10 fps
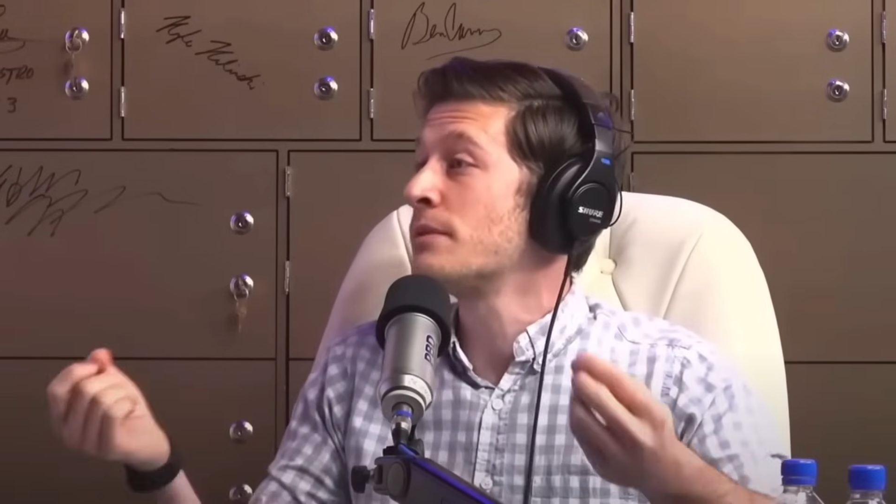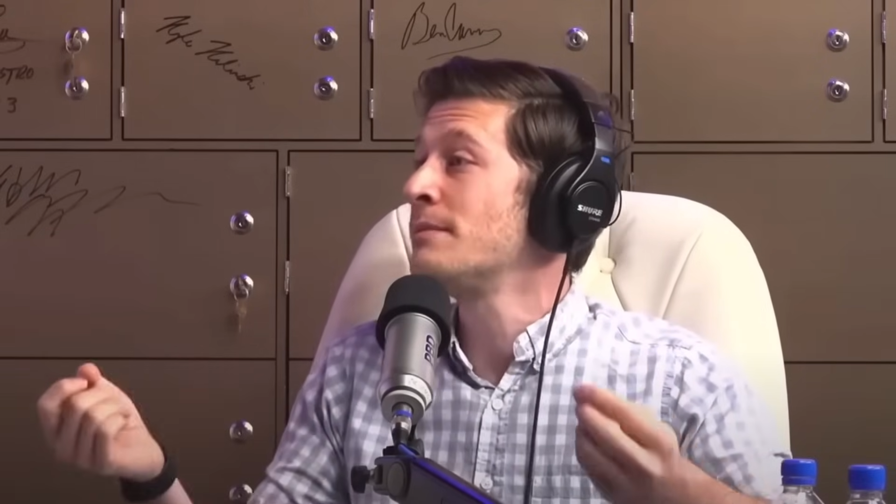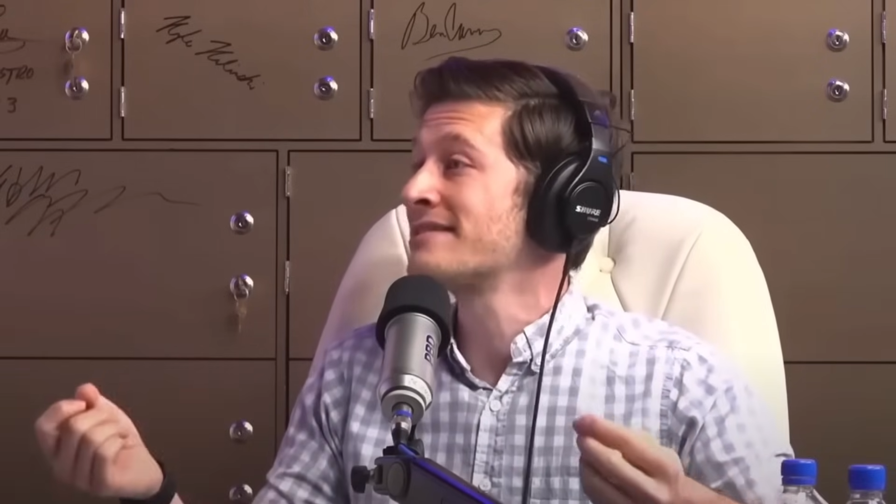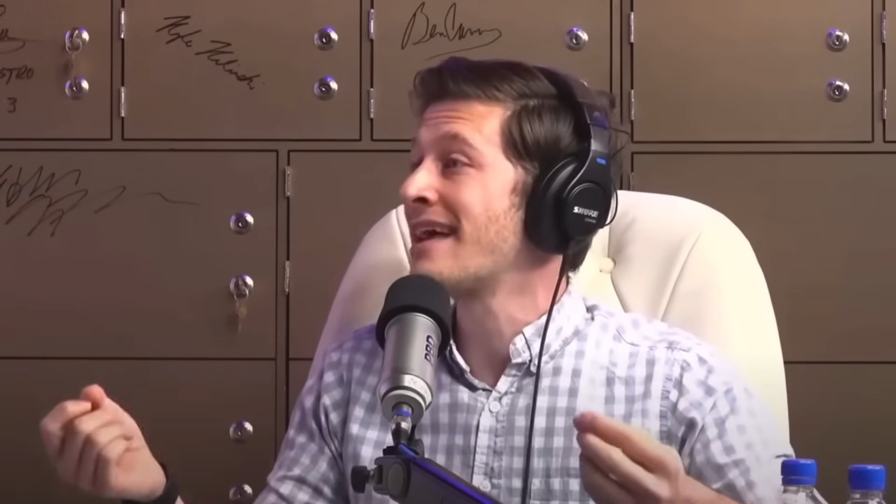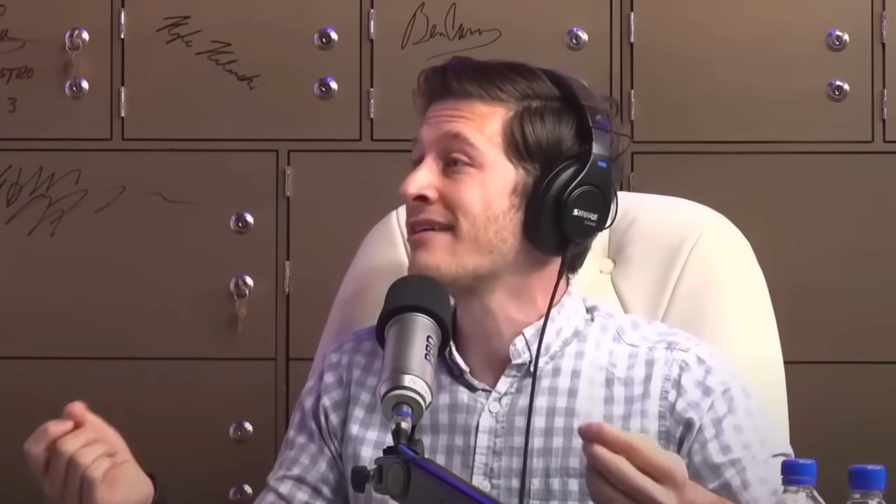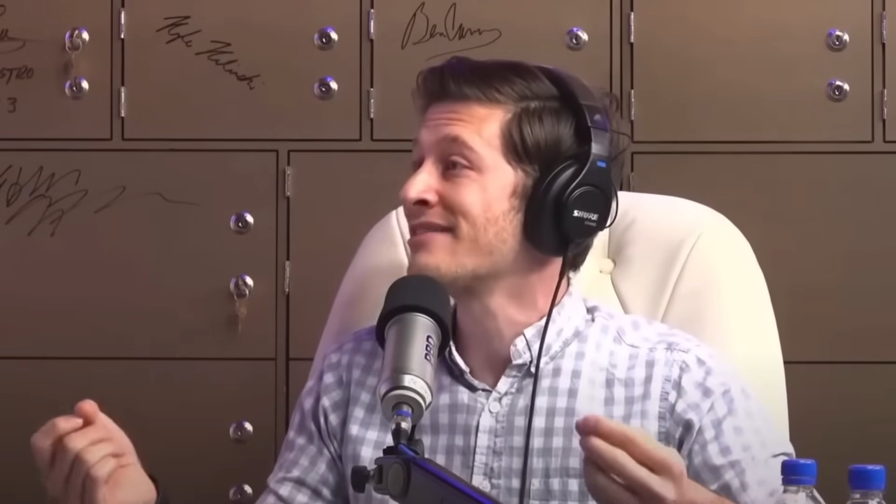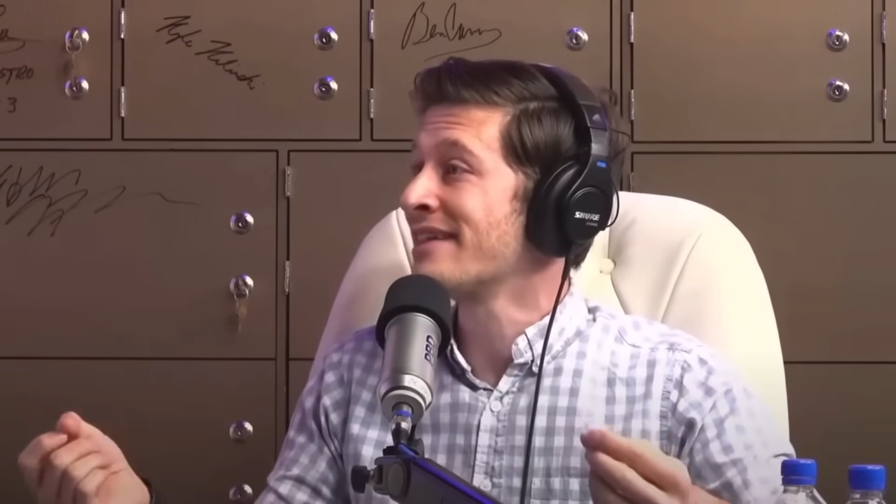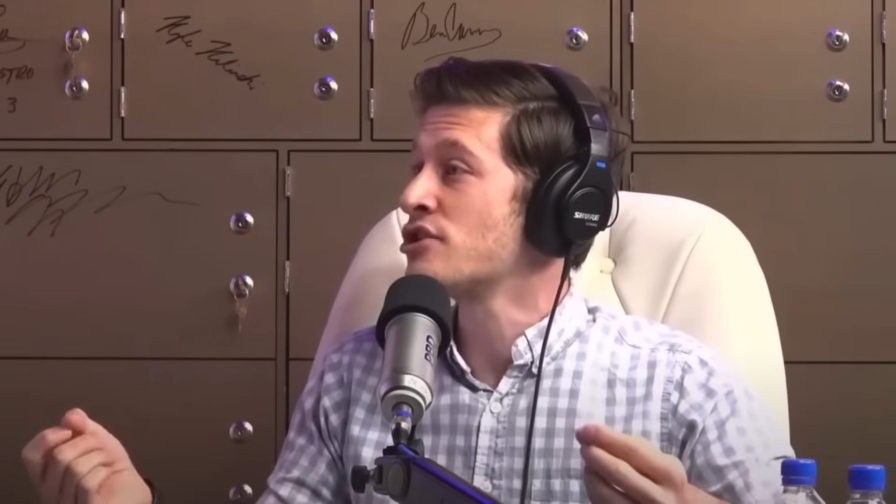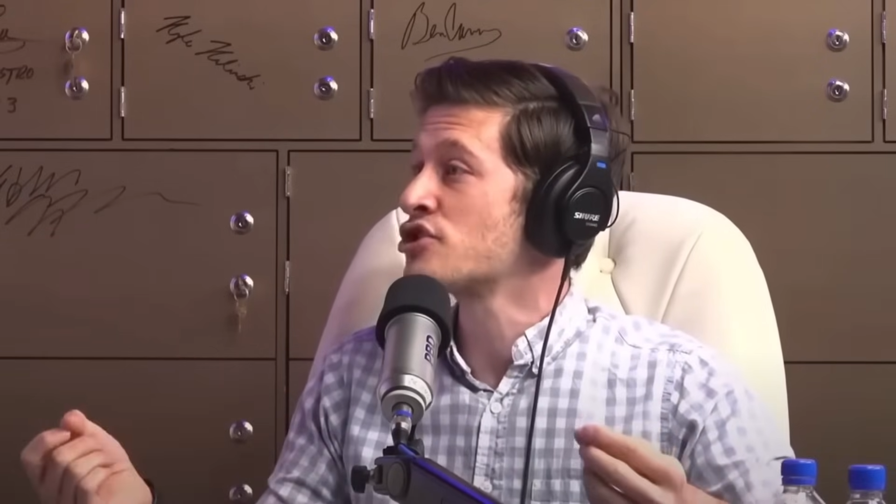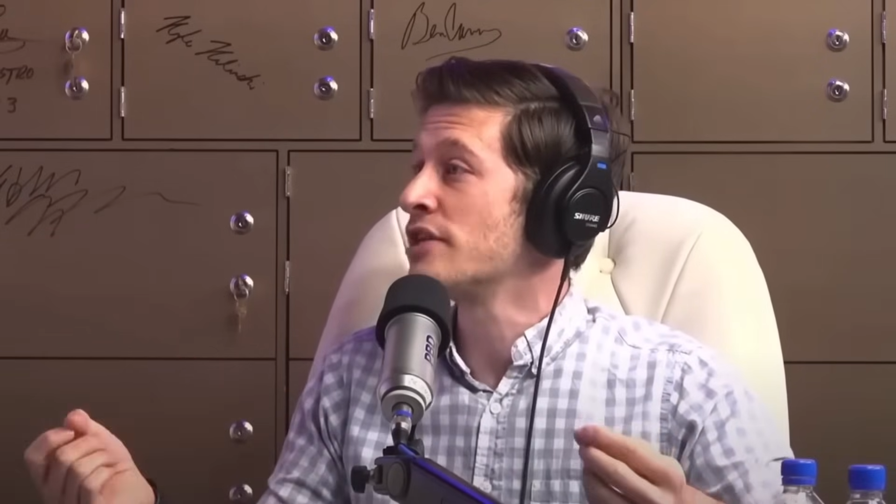
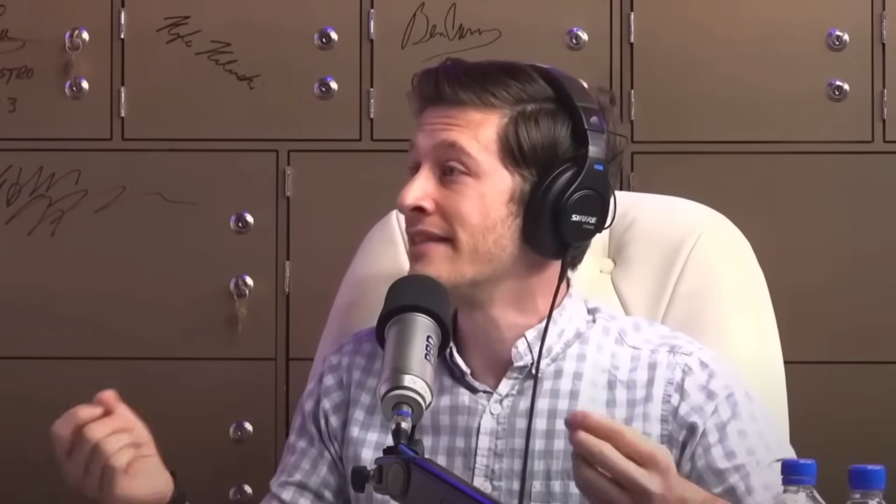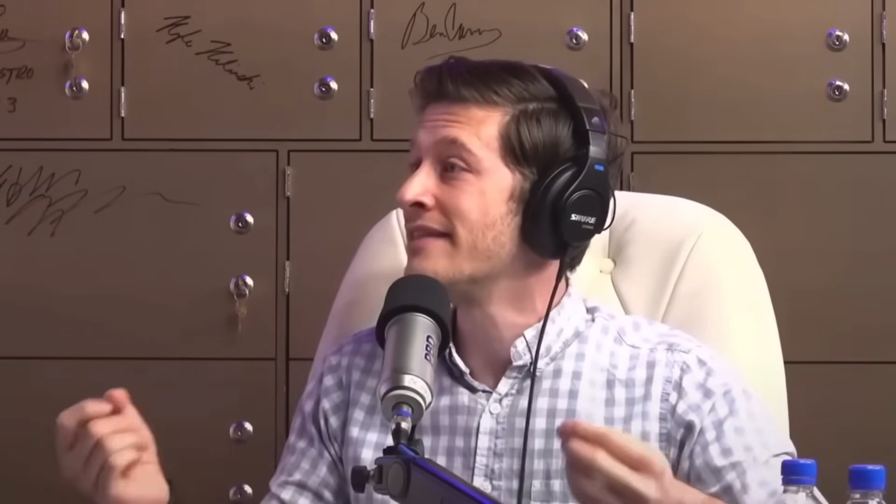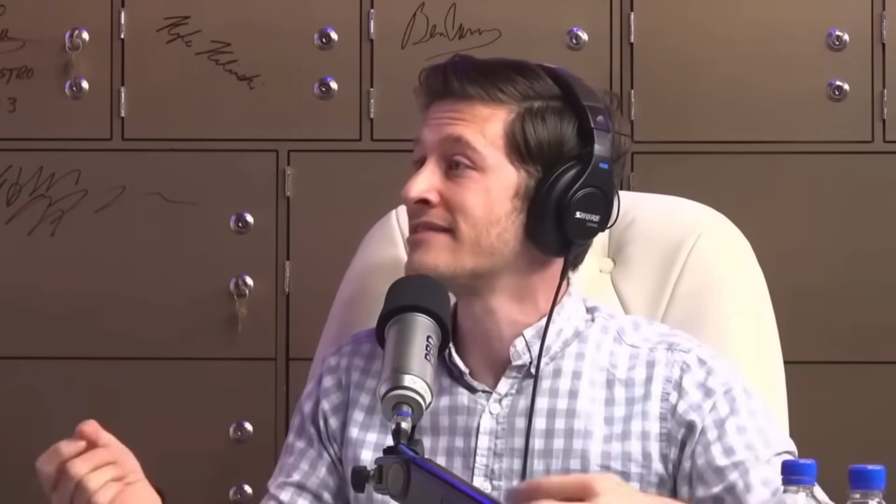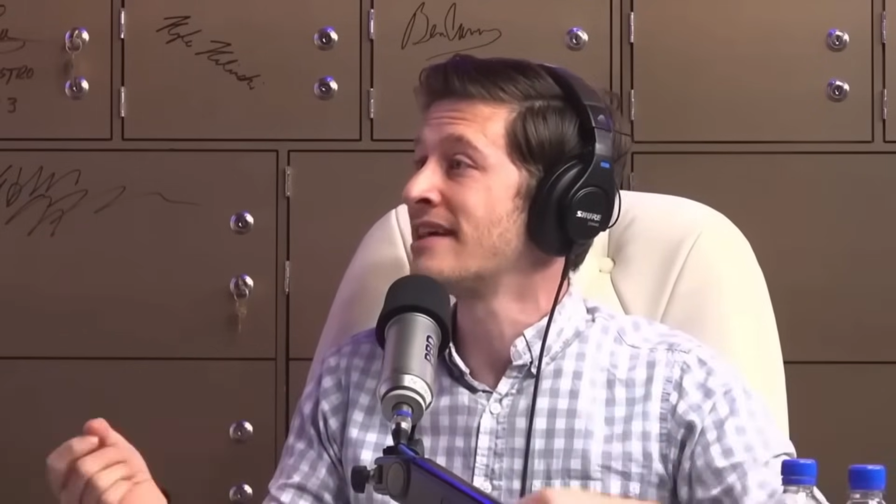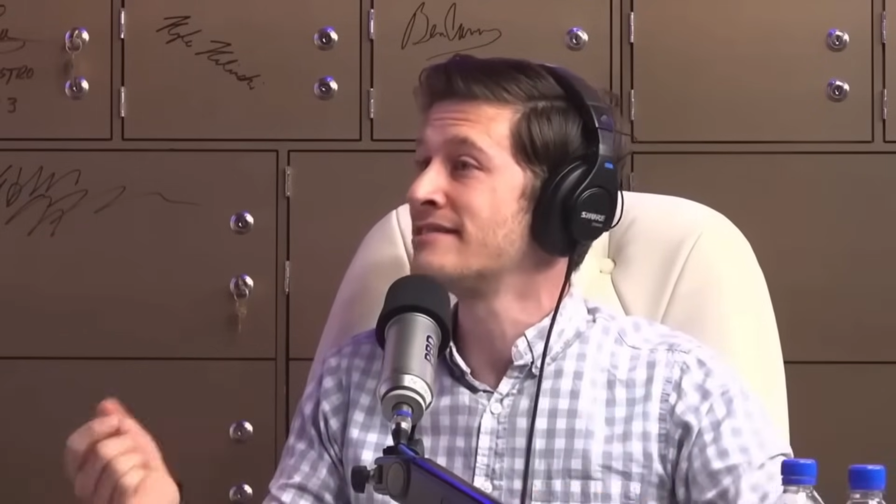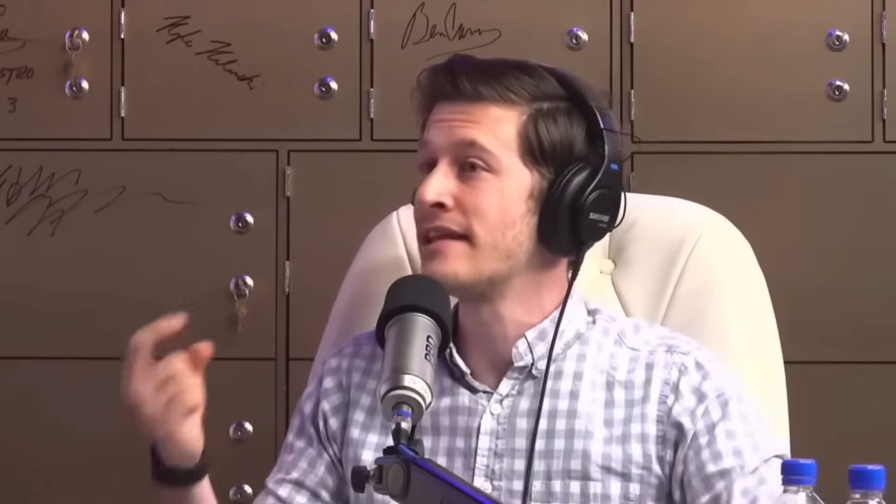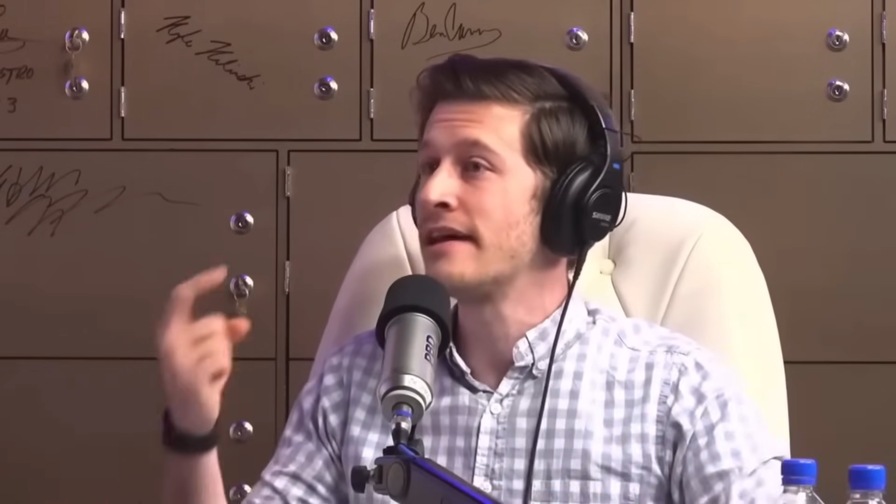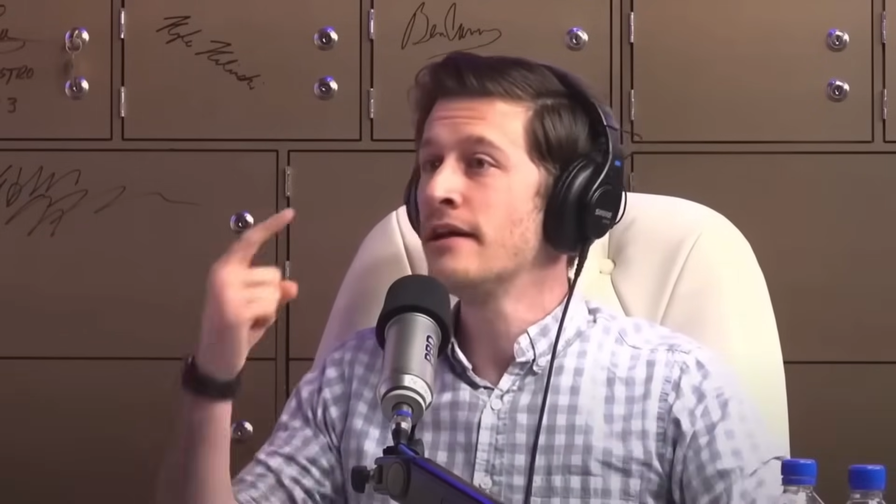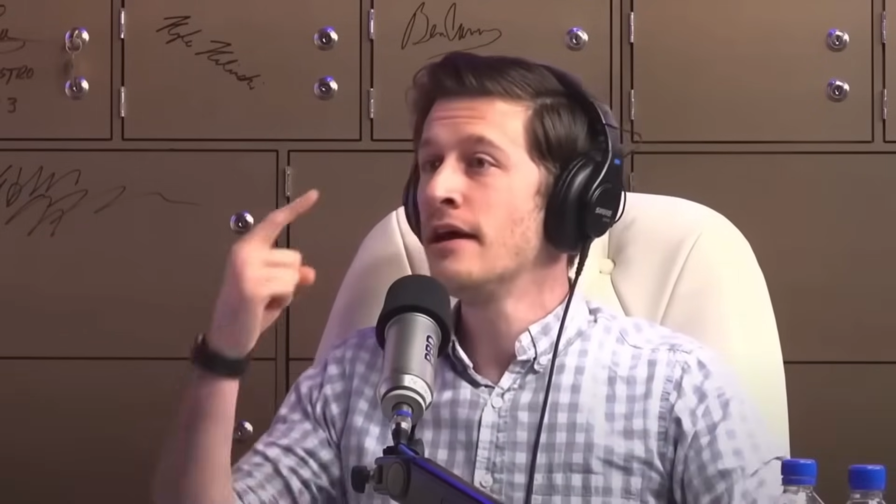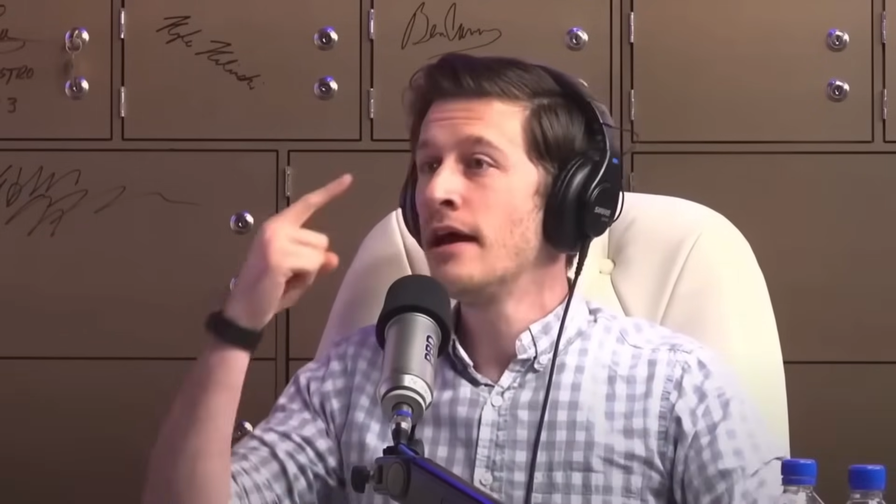miscalculation in the sense that